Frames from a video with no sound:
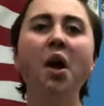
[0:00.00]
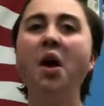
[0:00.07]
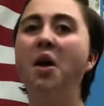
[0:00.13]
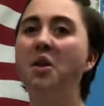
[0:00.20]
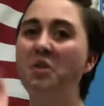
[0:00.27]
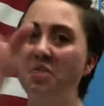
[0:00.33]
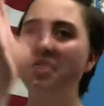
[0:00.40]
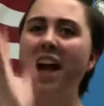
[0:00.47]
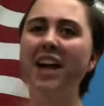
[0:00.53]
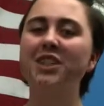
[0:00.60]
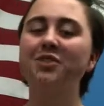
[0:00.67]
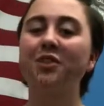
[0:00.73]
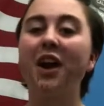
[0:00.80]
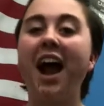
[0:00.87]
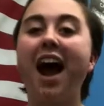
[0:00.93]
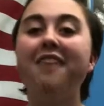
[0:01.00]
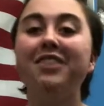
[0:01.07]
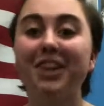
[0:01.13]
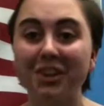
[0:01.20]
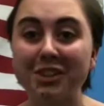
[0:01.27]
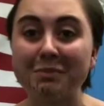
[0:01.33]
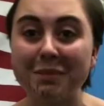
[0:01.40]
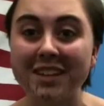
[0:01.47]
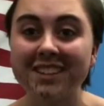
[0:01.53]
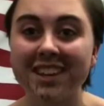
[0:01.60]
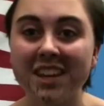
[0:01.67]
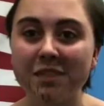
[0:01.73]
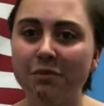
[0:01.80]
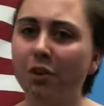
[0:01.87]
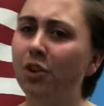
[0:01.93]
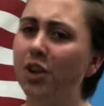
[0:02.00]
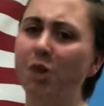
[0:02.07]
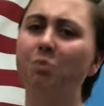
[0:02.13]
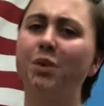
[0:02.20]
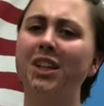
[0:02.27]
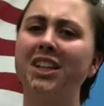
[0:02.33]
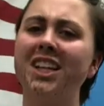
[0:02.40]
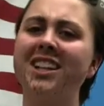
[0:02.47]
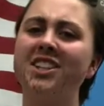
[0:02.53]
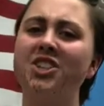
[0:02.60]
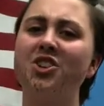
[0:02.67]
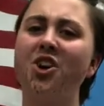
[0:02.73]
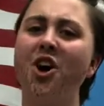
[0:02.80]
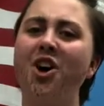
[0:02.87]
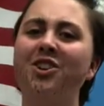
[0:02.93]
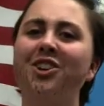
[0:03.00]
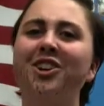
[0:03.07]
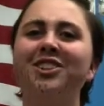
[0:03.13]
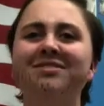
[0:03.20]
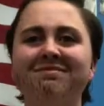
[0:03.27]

Thanks for having us, Miss Keeper. It really is an honor.